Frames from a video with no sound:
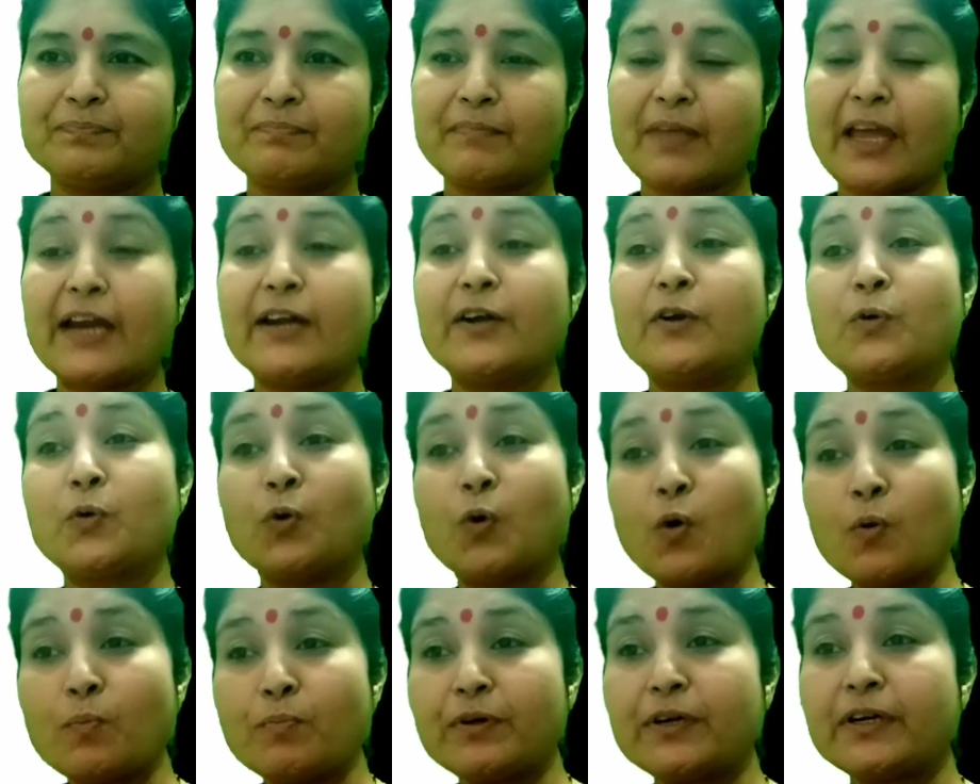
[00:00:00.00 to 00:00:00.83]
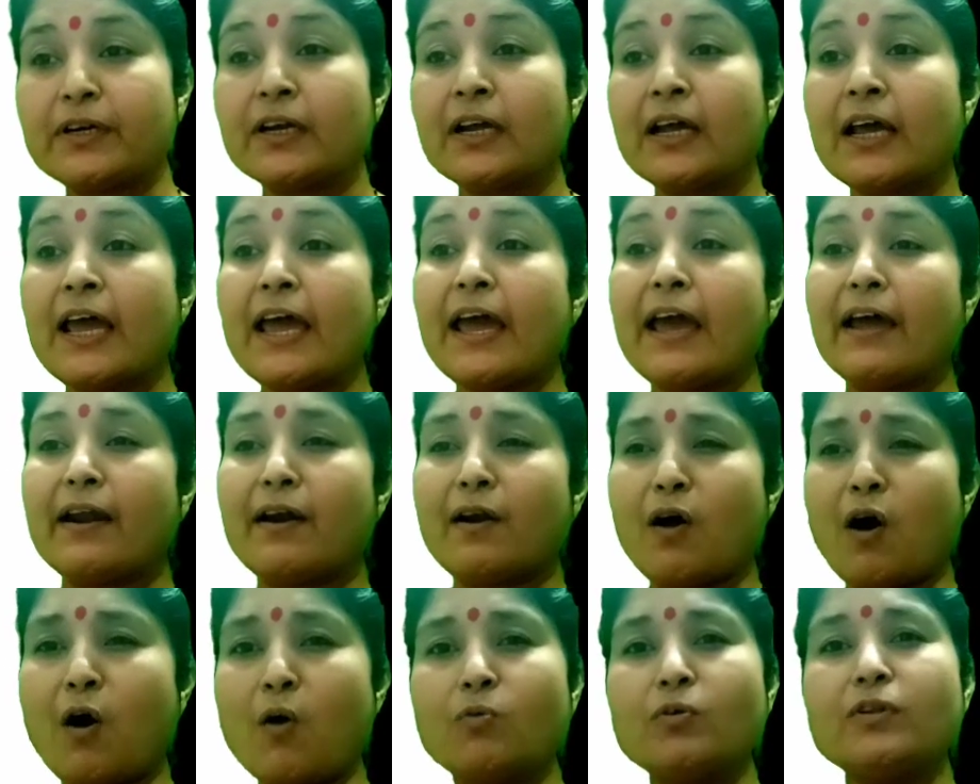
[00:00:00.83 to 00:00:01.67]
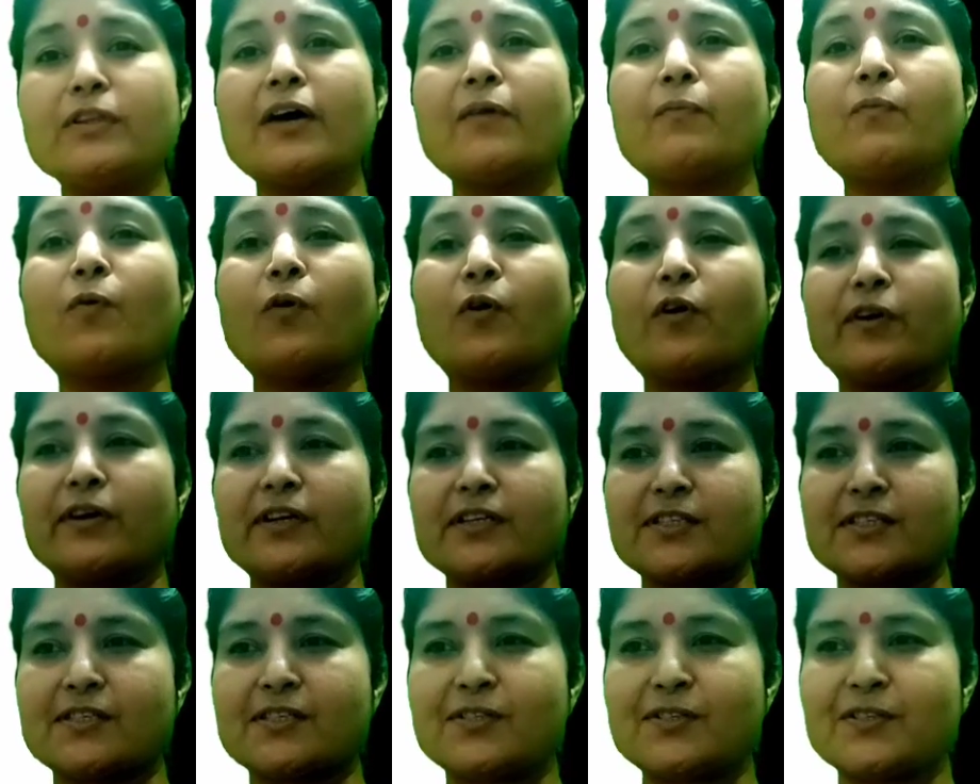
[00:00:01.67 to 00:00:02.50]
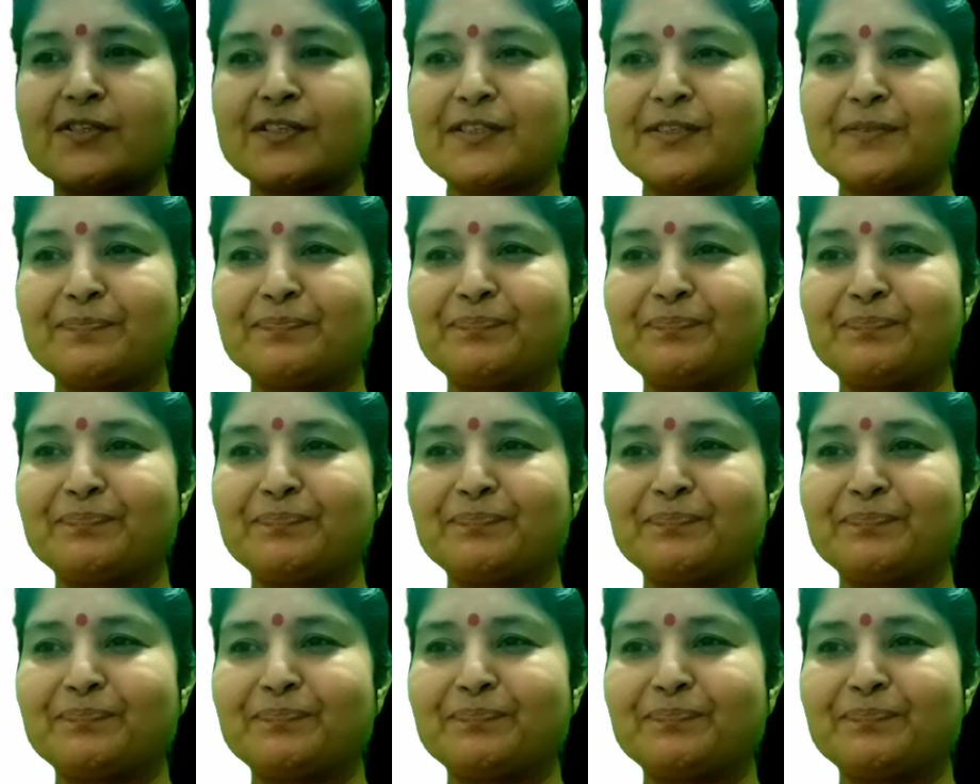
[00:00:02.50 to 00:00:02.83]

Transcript: and roamed around the forest.